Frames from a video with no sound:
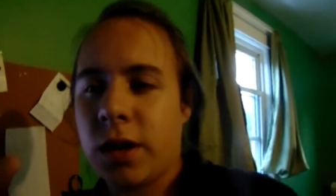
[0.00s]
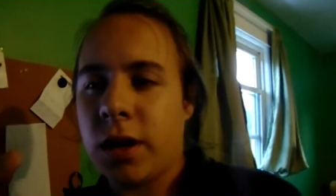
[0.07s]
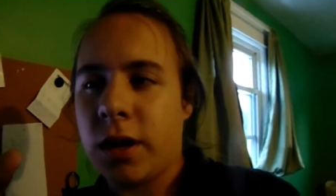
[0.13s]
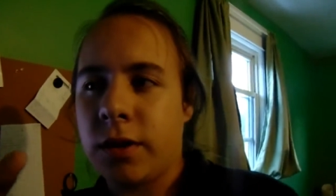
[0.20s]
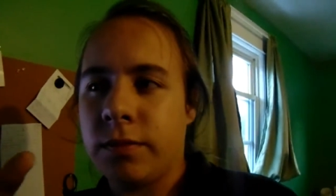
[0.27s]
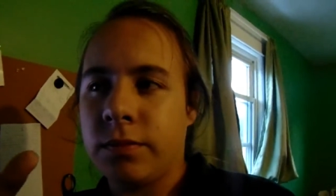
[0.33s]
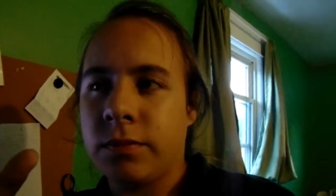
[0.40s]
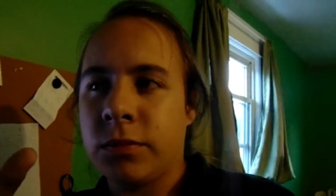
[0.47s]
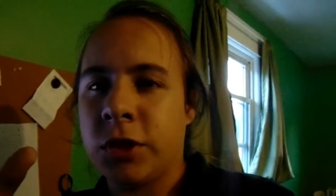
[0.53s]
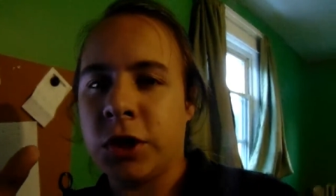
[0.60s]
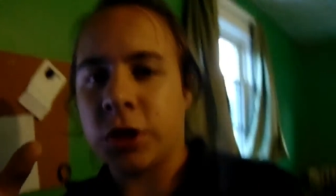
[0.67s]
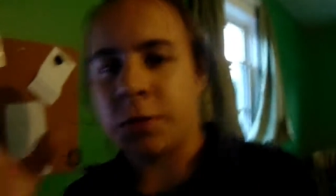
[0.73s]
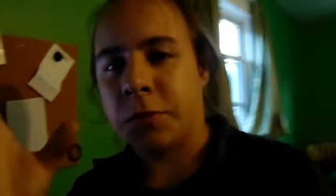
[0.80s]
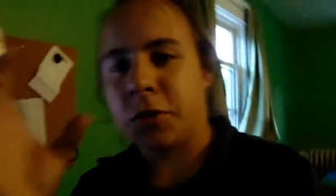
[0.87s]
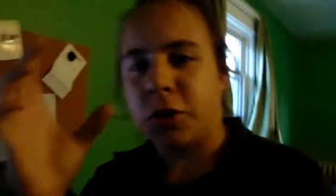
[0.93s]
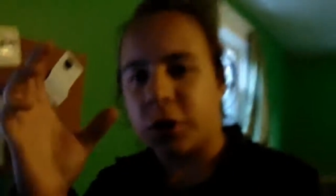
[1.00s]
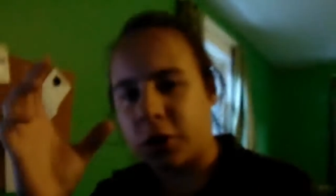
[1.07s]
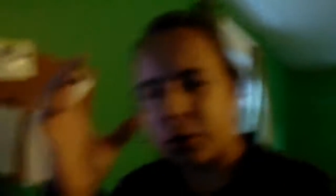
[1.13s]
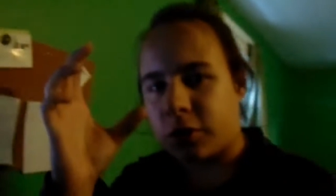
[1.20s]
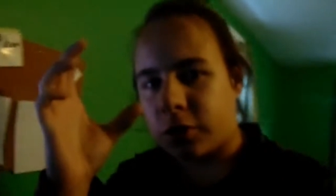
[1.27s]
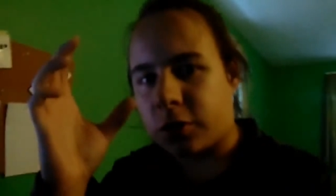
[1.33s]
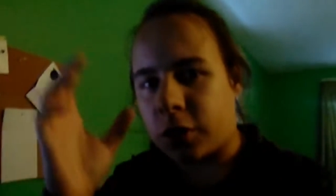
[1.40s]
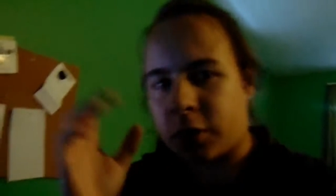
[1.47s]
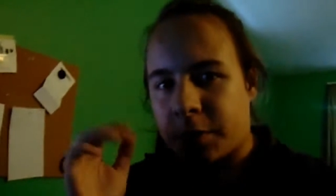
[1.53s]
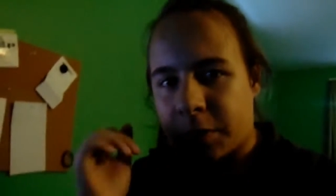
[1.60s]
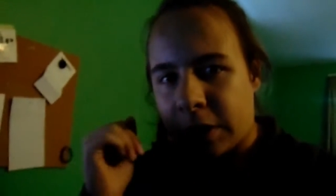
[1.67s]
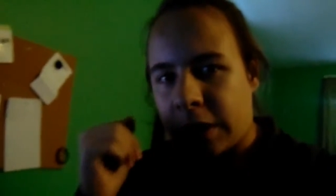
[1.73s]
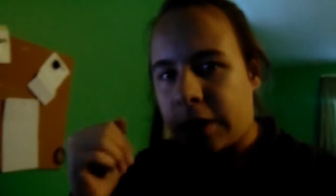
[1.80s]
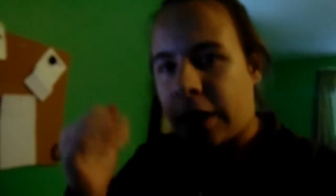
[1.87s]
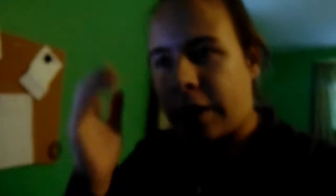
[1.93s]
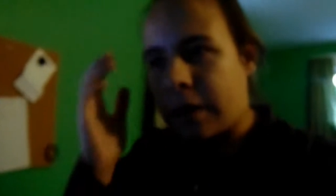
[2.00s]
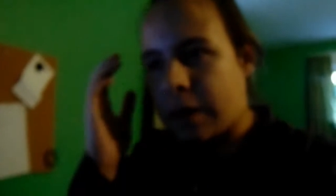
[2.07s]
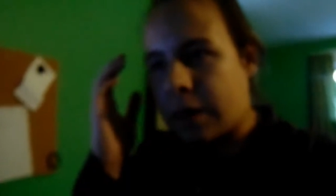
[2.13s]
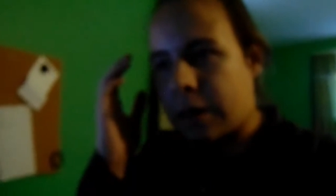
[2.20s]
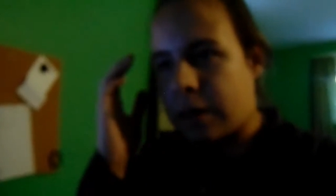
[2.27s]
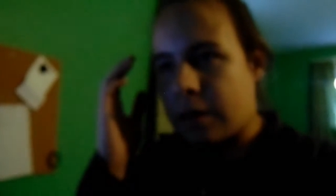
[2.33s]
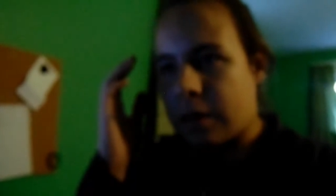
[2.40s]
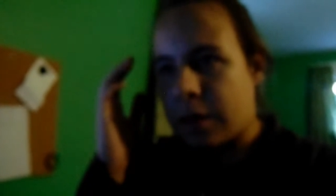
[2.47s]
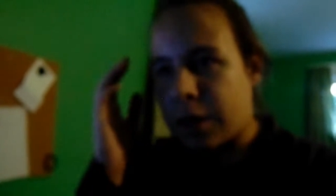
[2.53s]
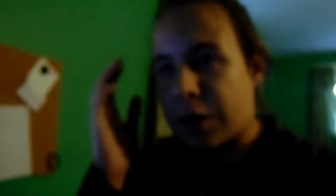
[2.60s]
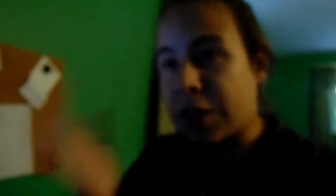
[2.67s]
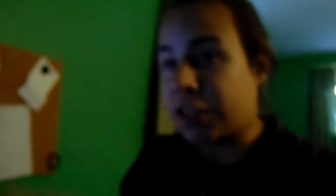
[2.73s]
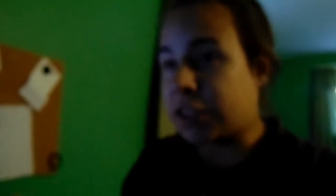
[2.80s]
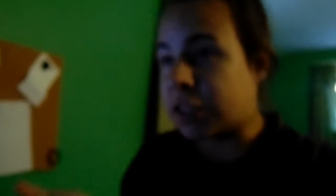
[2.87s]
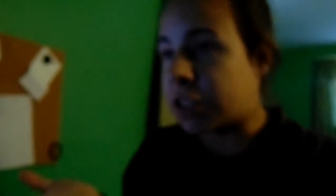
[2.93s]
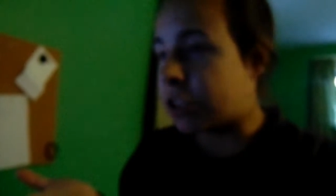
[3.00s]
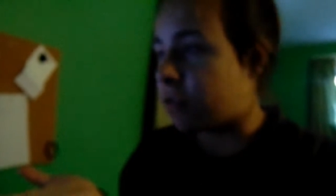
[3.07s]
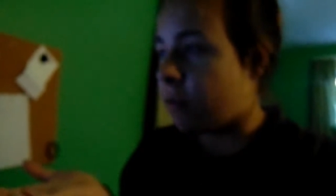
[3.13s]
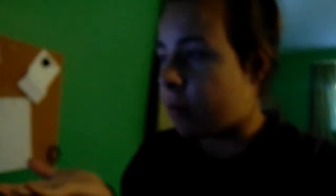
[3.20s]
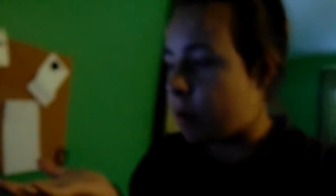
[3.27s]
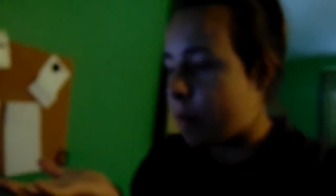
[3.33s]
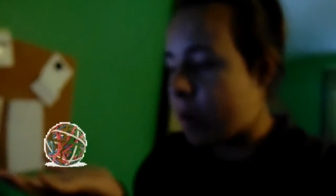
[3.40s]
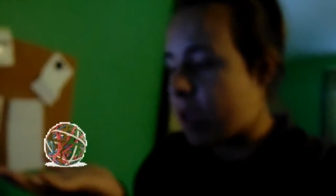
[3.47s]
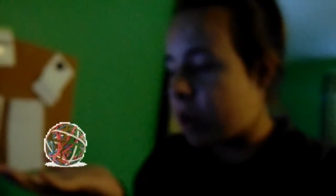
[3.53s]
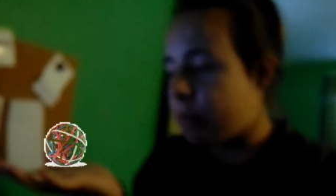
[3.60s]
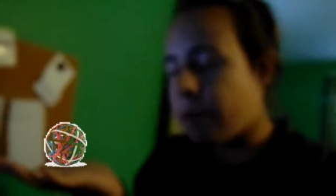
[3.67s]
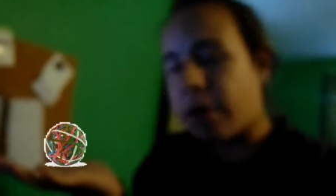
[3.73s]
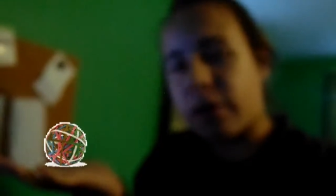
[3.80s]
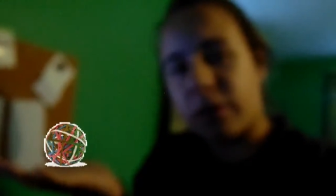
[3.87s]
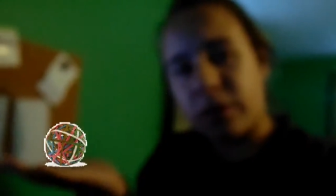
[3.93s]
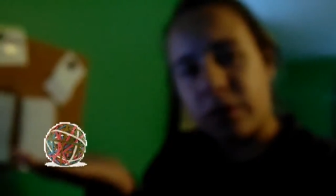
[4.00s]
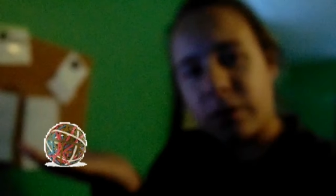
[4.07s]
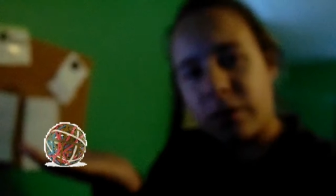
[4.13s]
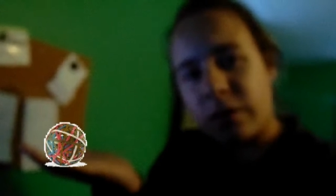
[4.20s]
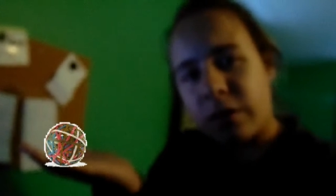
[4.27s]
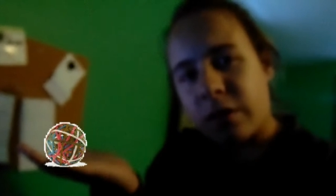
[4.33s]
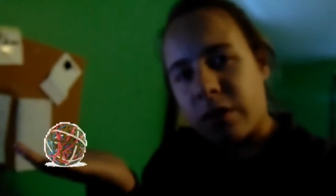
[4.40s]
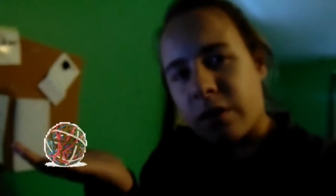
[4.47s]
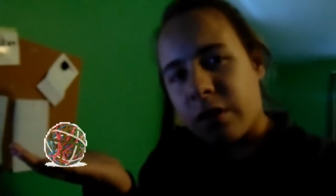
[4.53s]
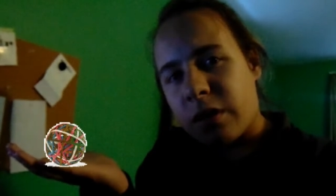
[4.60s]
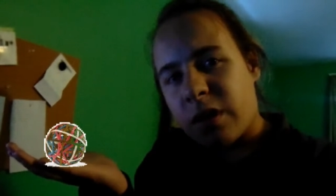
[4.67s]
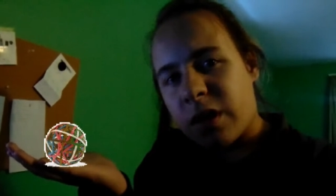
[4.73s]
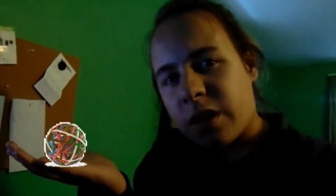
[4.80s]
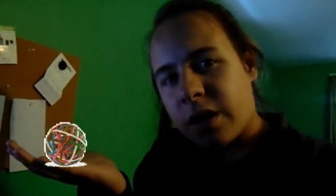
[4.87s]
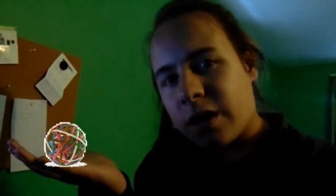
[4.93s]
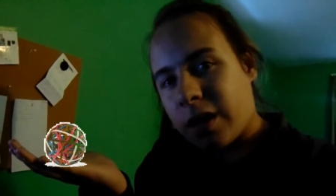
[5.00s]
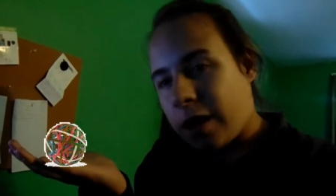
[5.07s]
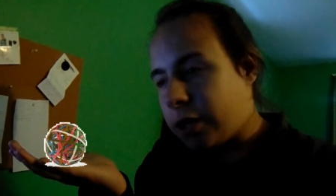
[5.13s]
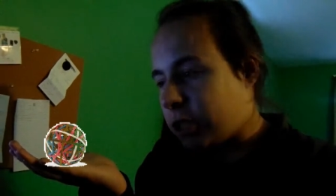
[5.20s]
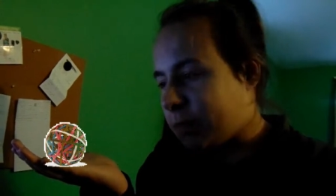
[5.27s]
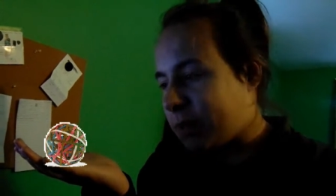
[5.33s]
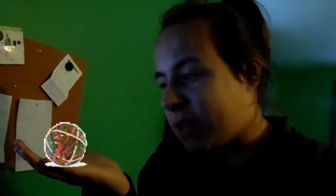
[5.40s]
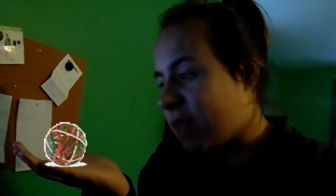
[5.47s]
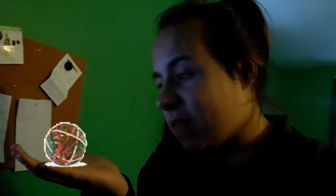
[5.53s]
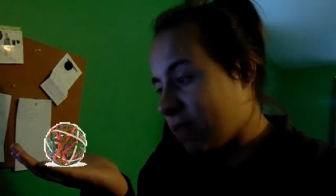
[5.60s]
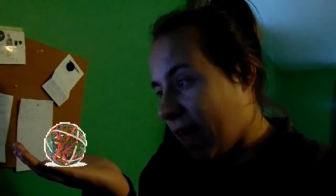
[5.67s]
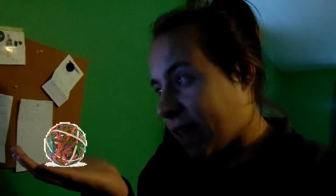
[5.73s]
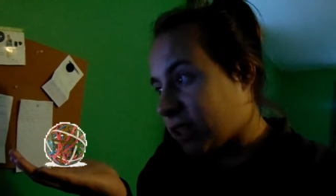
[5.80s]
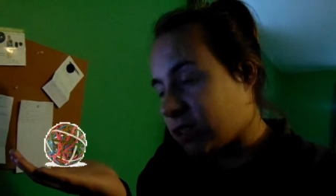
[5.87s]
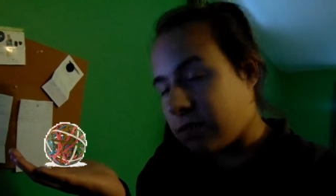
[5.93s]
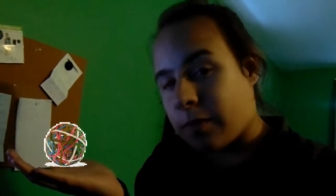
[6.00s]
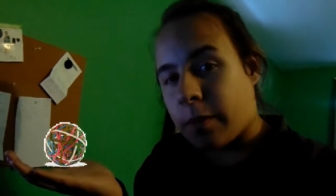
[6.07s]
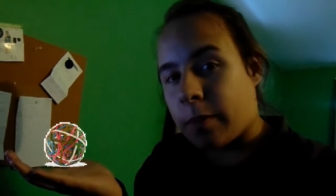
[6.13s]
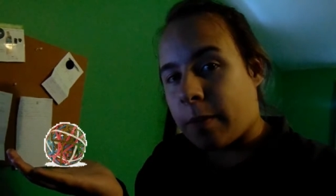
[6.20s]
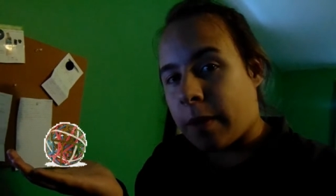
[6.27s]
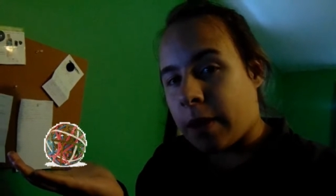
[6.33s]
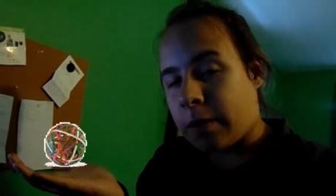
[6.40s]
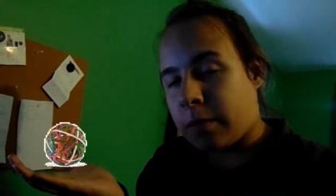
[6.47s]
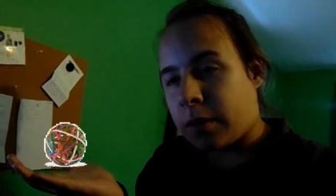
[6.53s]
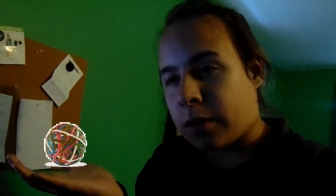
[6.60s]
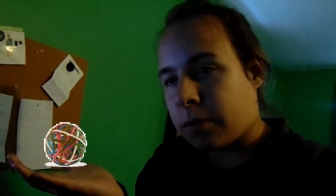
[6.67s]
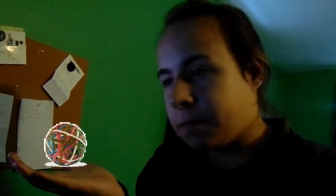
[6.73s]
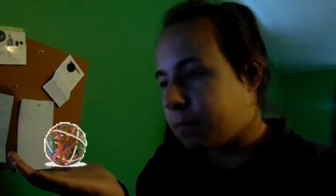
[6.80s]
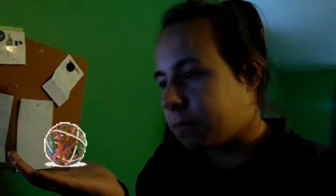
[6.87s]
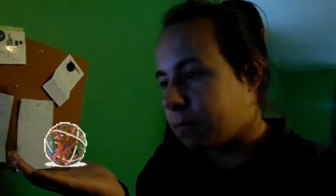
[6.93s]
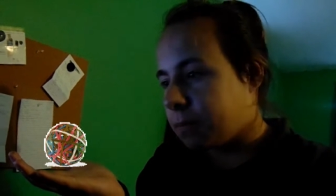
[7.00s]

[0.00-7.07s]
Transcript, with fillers: Um, just, just, just pretend that this is the rubber band ball. I just pretend that's the rubber band ball.